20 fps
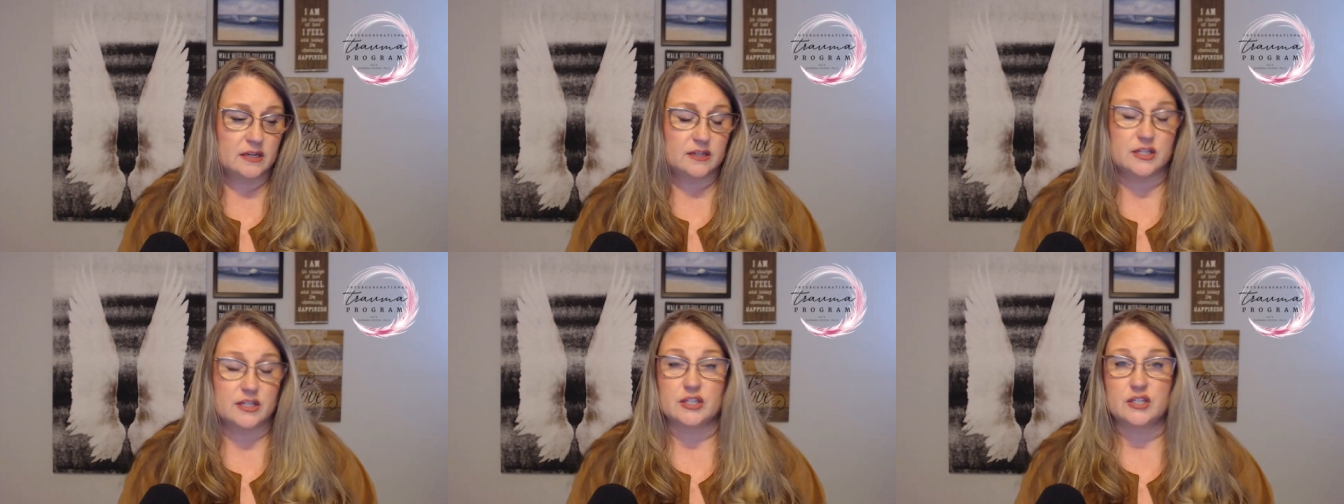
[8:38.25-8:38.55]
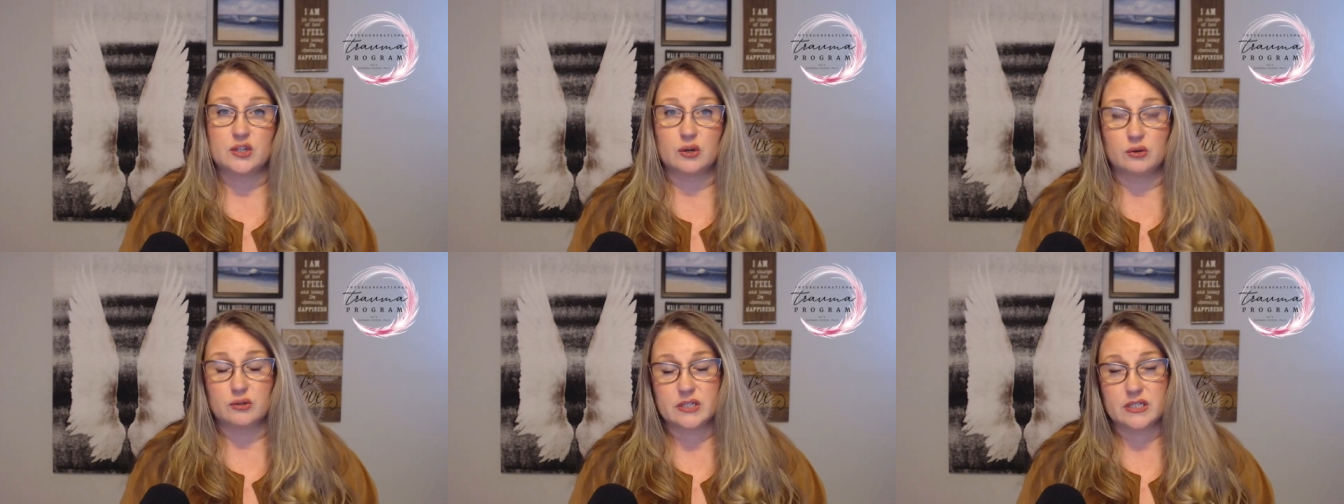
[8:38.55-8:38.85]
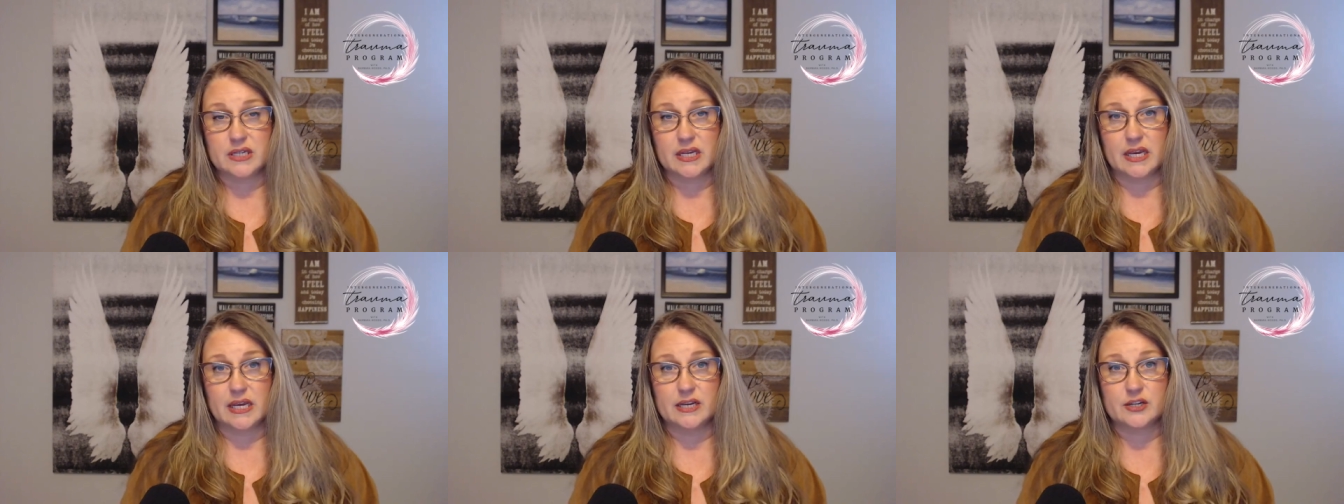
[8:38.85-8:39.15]

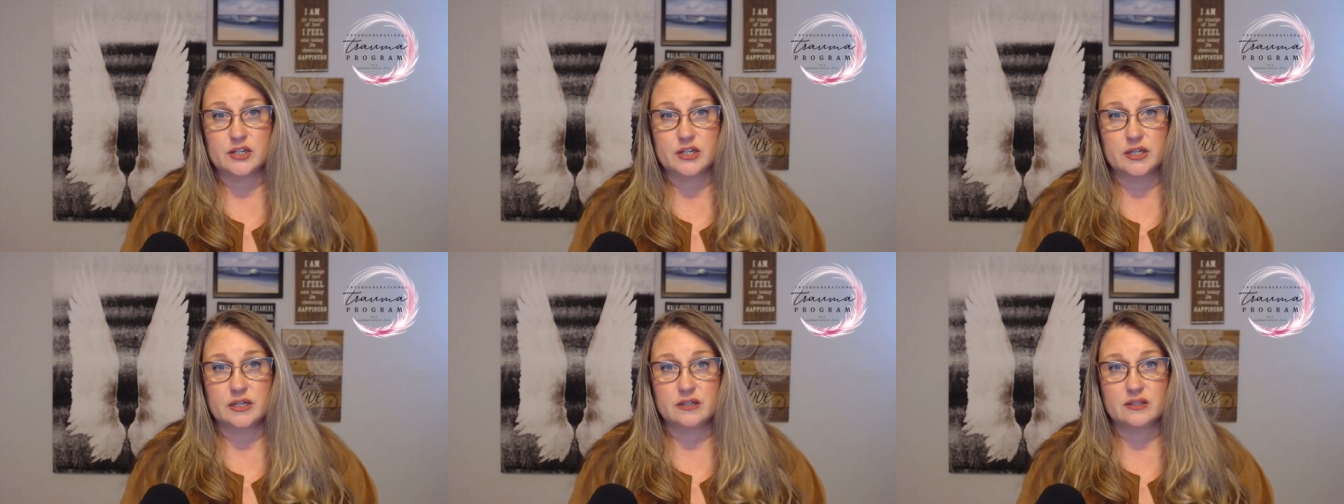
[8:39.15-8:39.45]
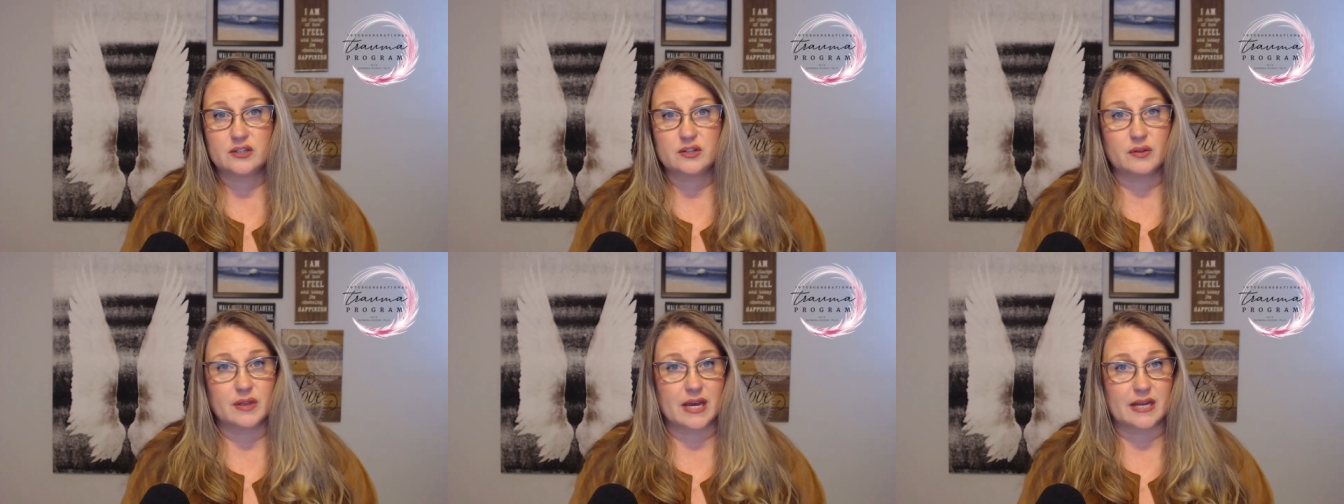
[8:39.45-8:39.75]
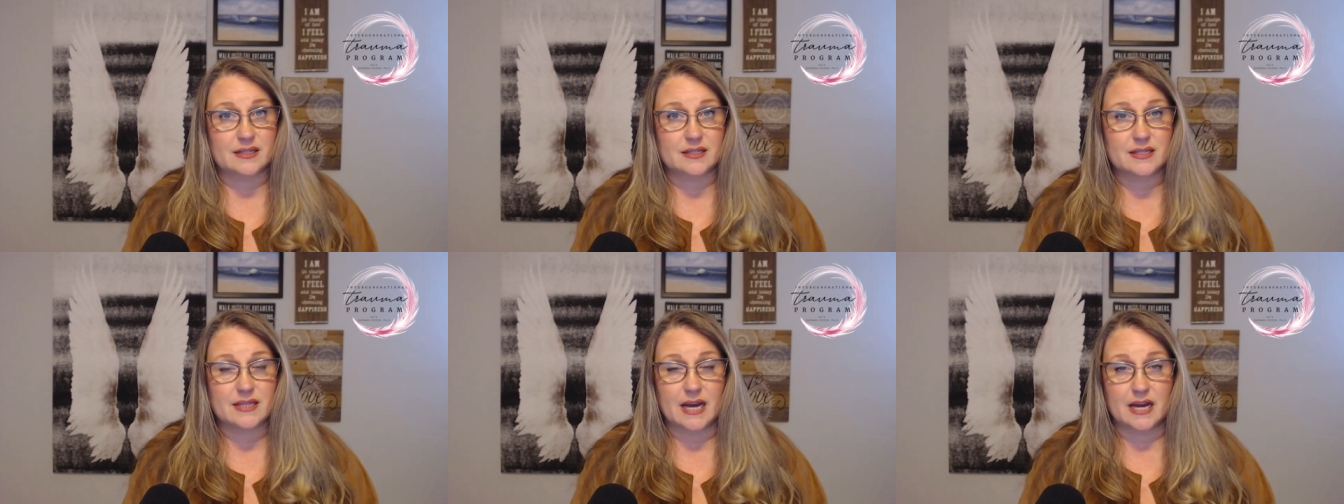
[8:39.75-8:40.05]
Dissociation, so
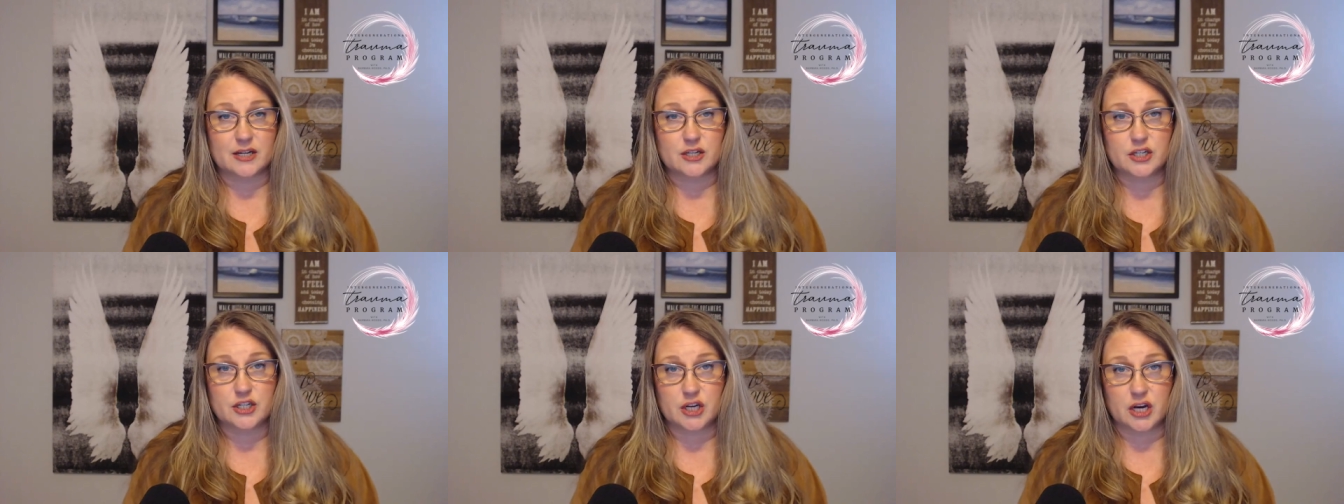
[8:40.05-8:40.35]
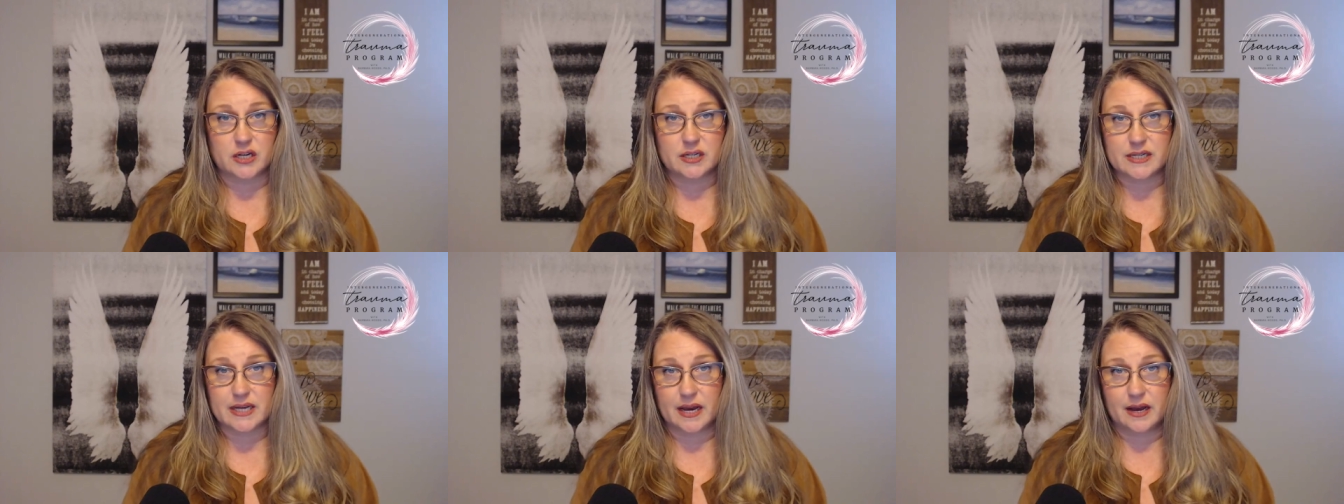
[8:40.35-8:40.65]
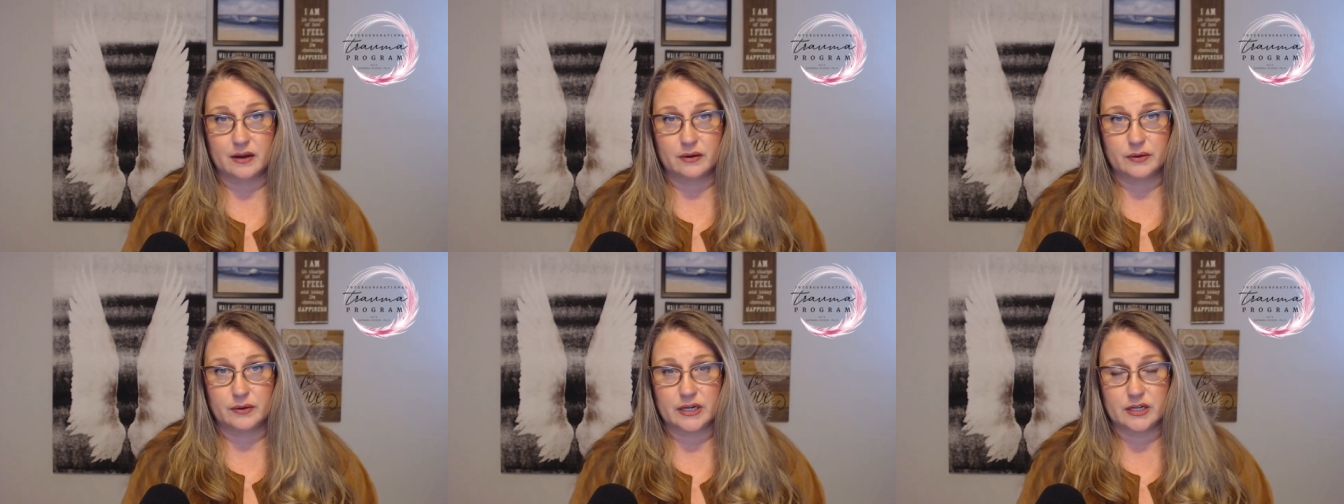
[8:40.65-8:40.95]
that's that
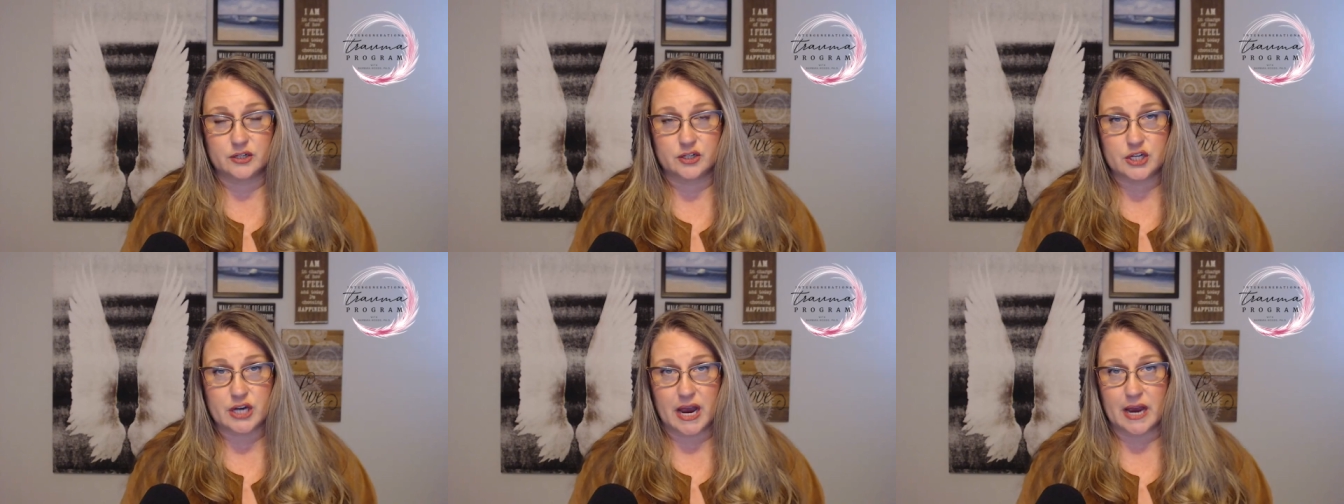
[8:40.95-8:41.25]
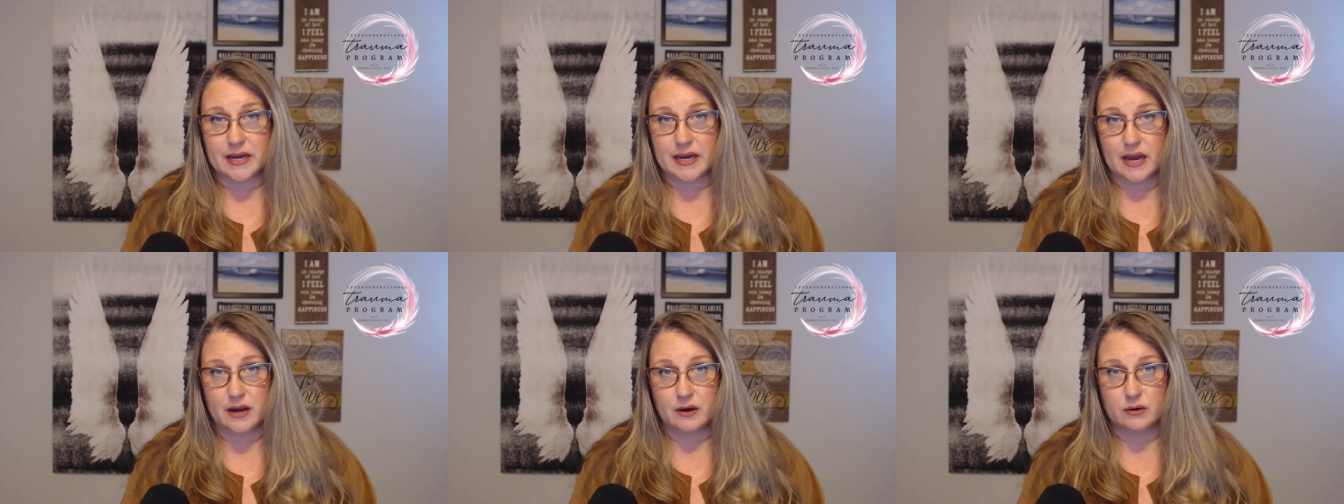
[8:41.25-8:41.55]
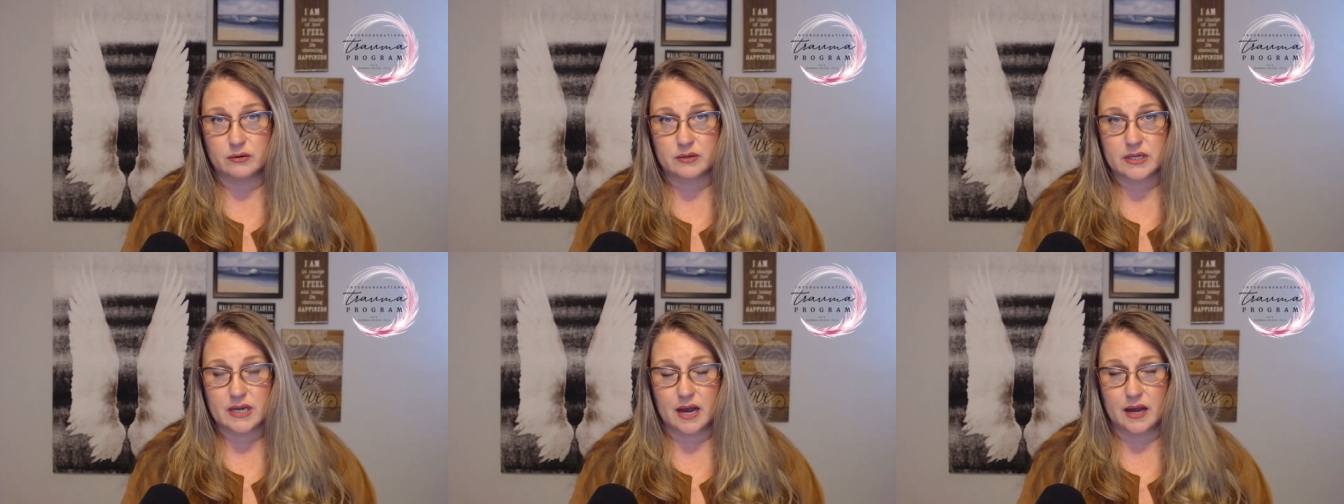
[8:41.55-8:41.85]
shutdown and
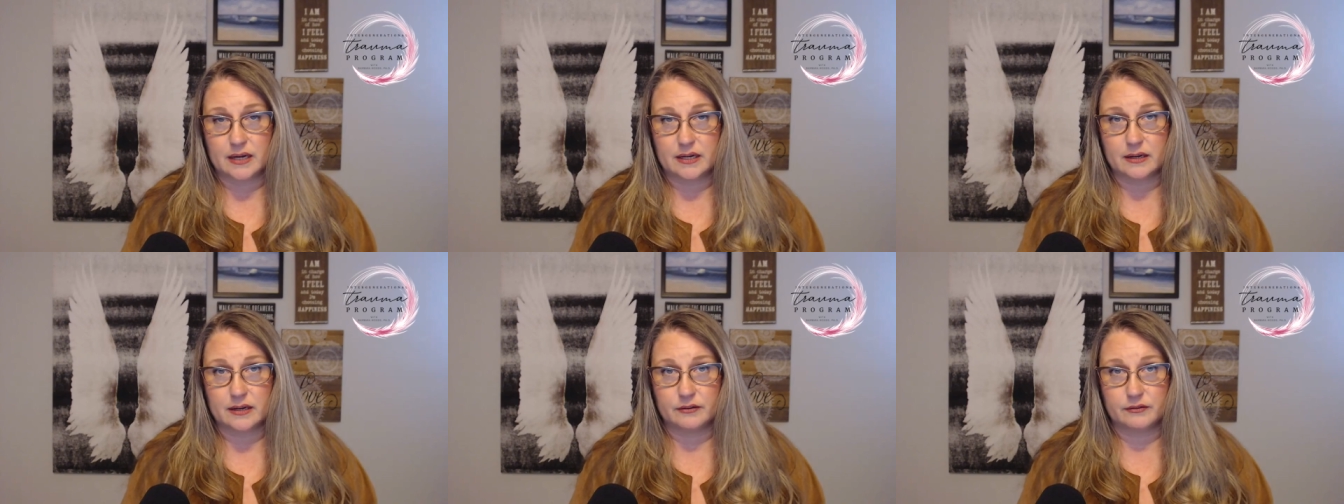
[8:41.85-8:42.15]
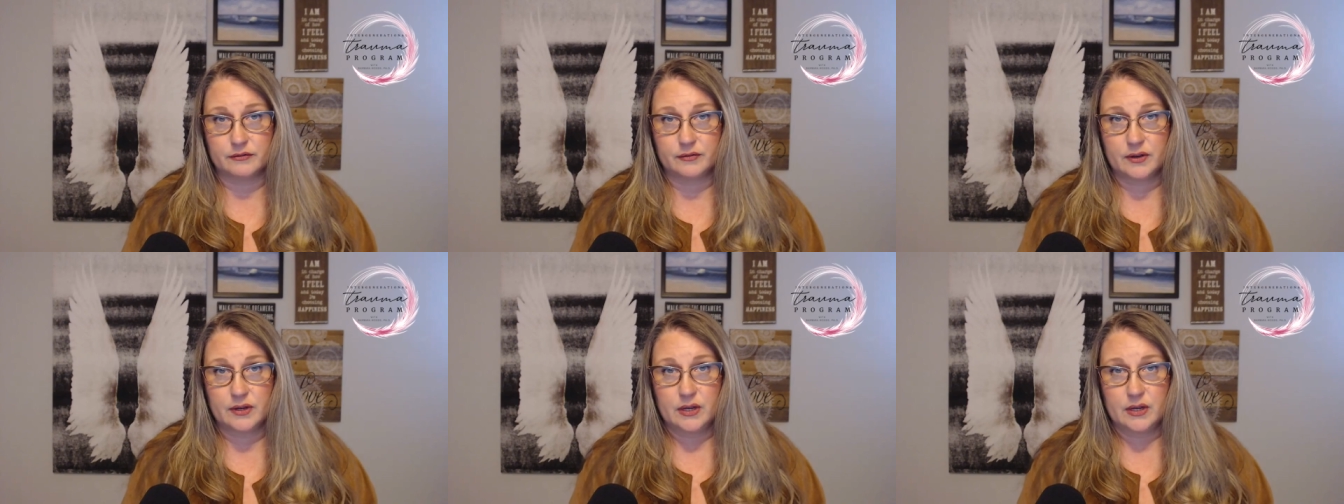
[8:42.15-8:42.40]
checkout kind of